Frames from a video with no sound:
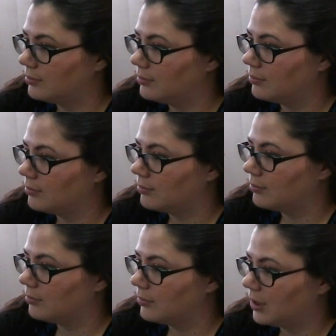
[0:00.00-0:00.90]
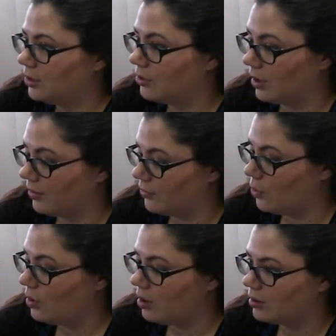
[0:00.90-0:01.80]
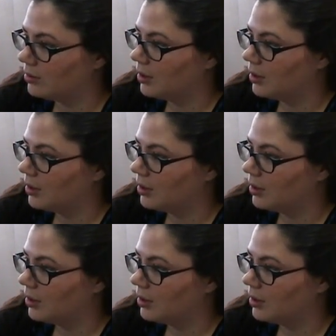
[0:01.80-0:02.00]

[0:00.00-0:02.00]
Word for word: Wow. You're getting a phone call. Right.